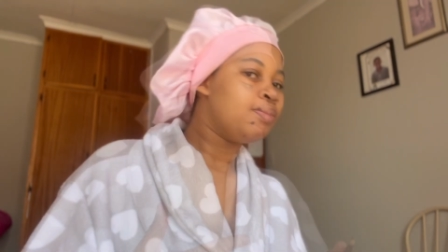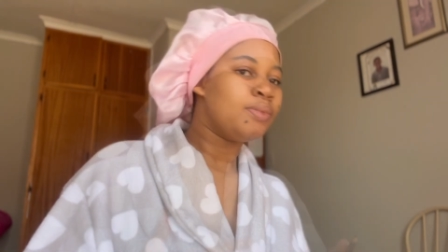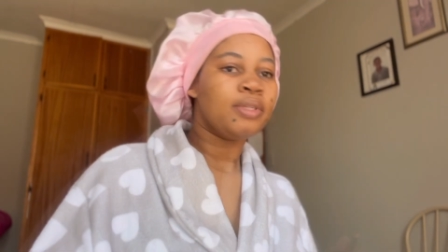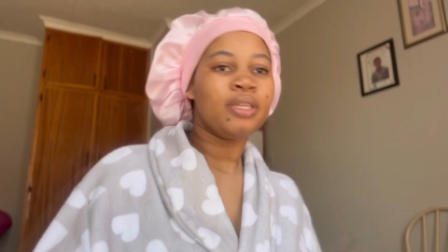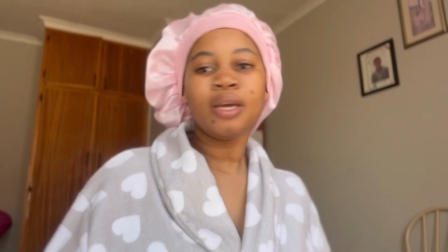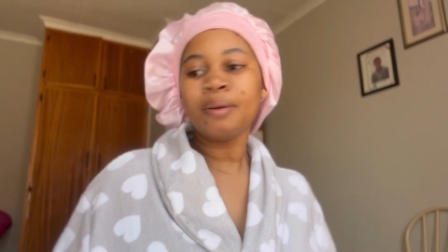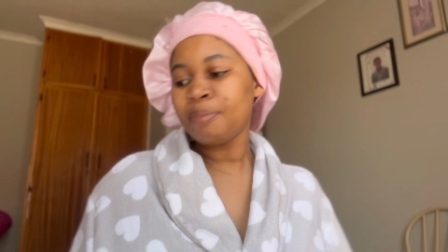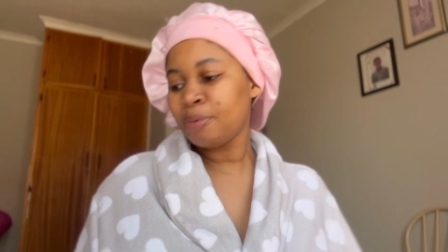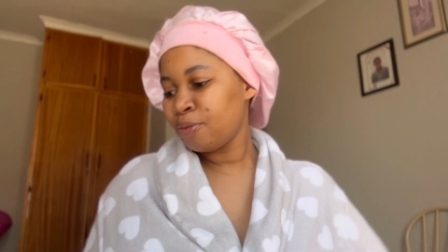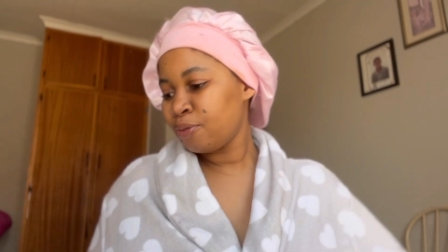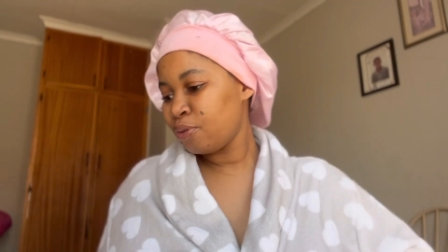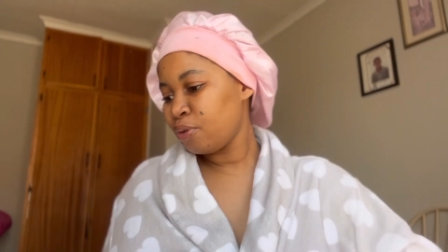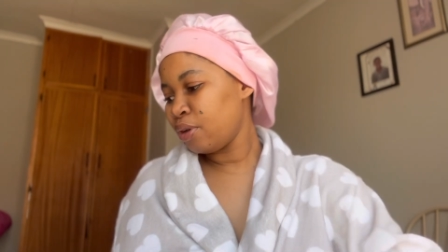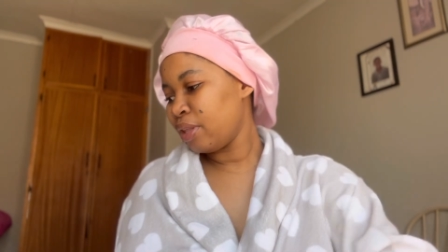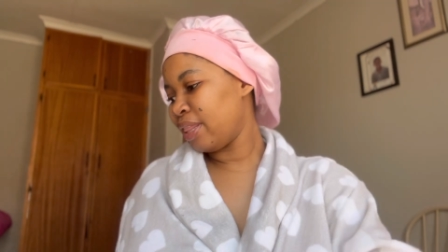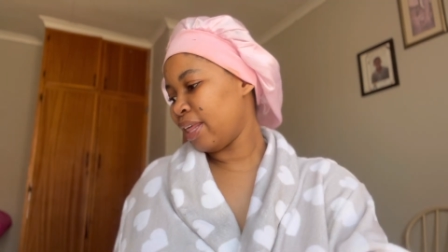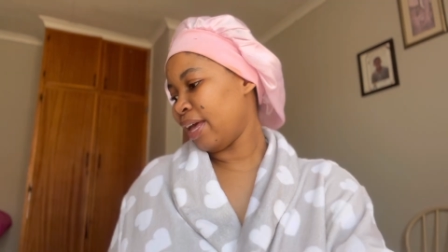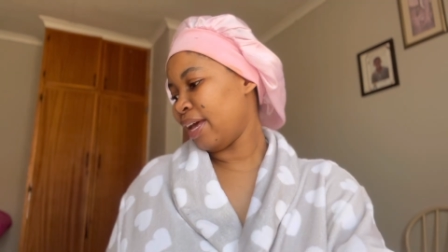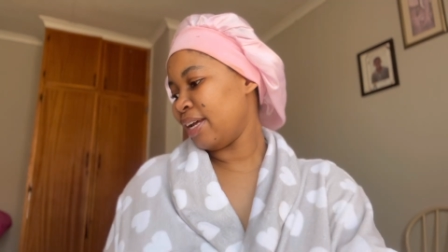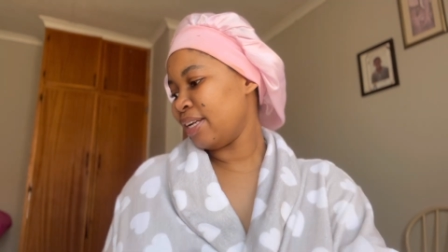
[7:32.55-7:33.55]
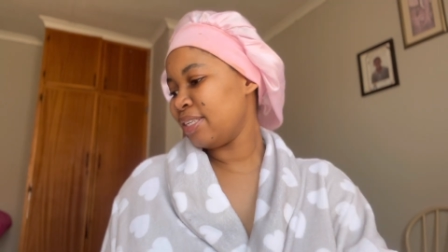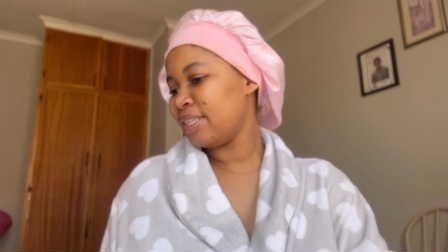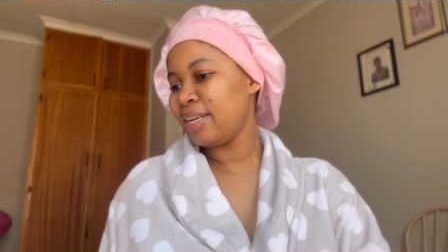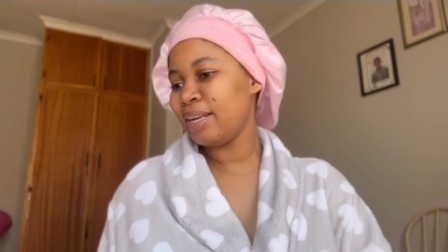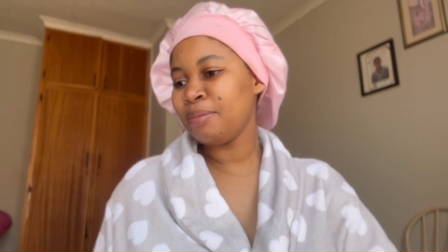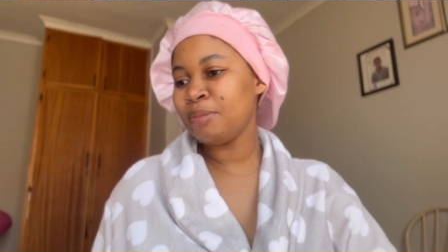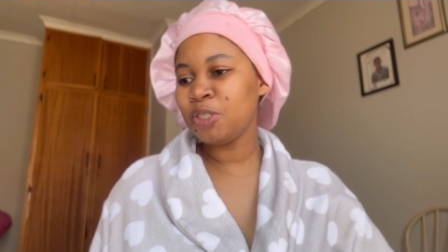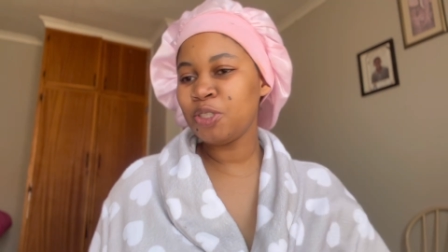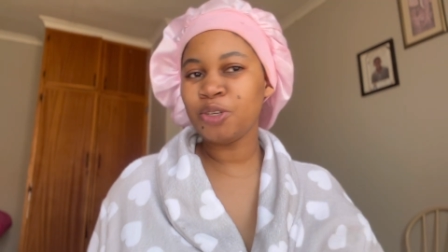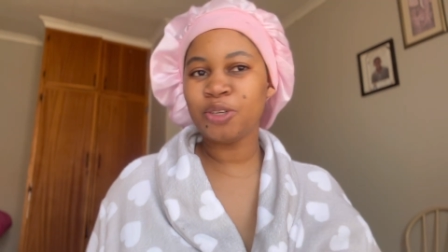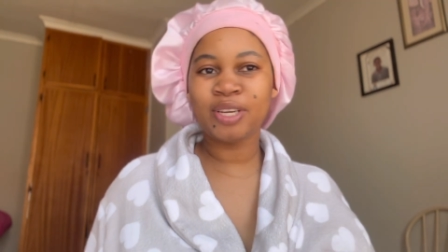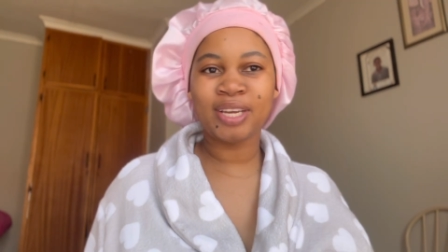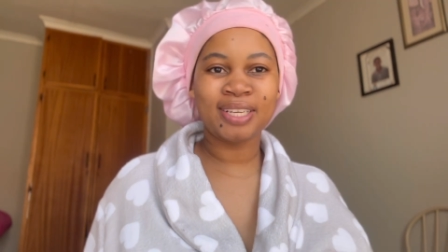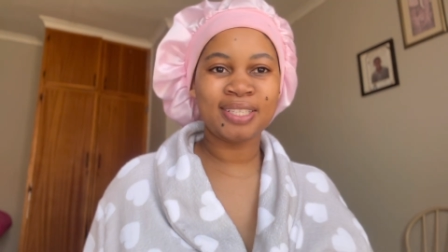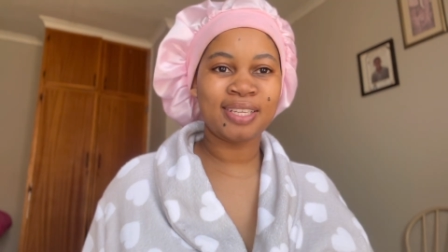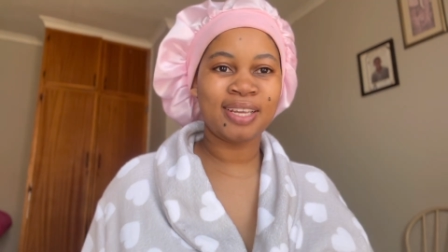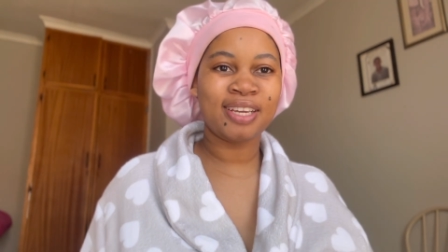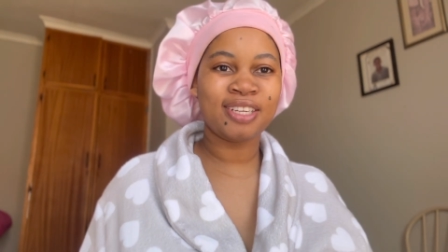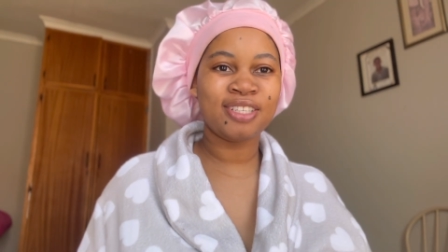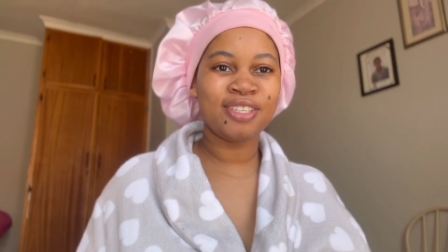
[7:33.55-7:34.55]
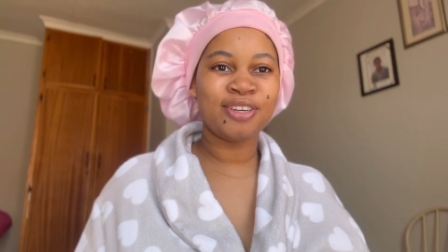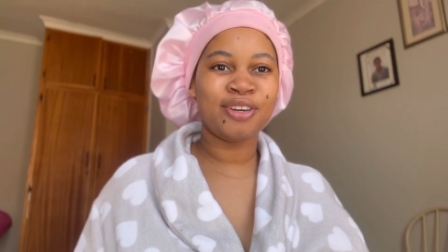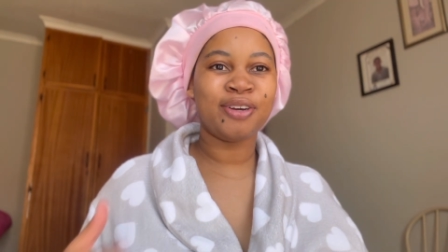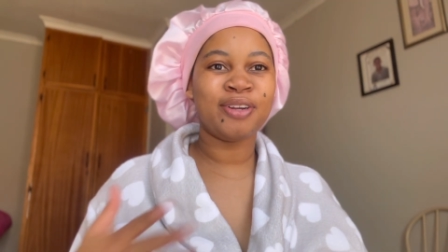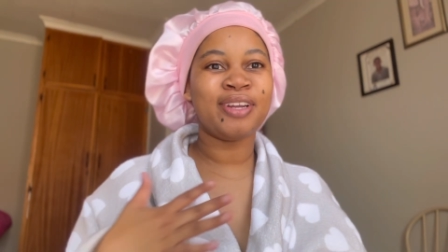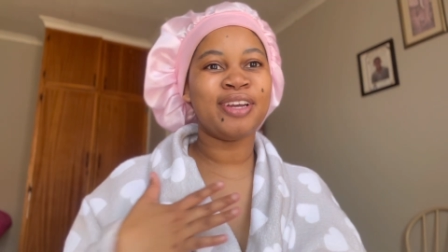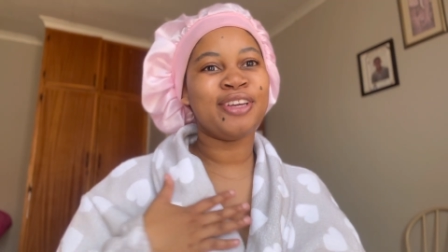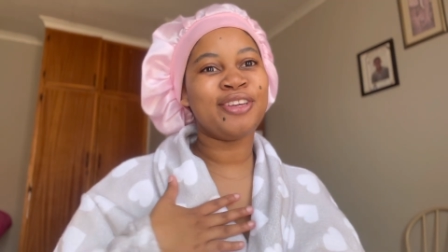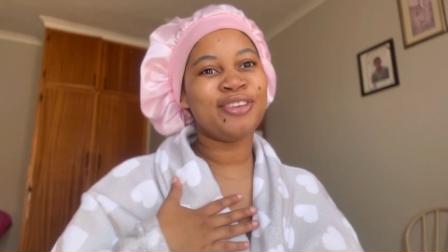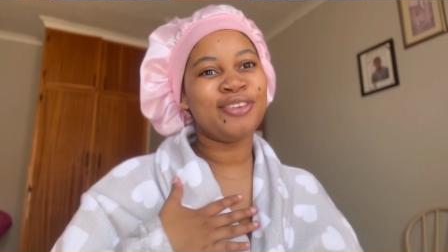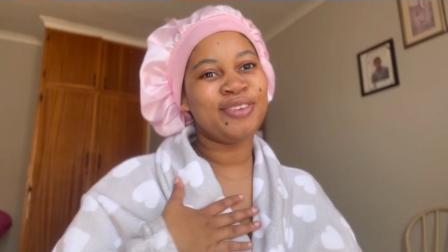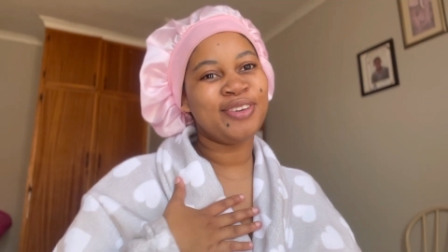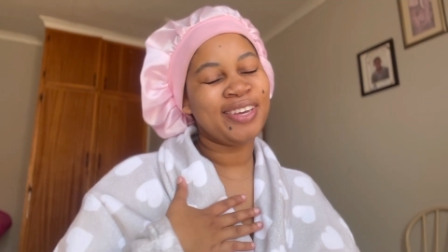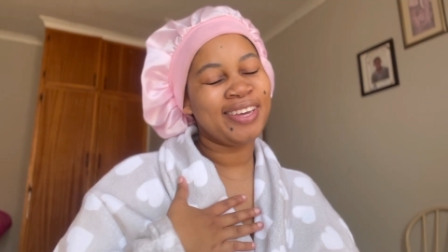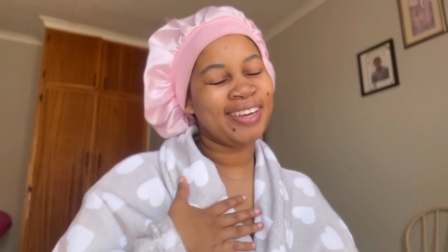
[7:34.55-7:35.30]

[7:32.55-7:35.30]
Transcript: know yeah before that let me show you guys i actually got a new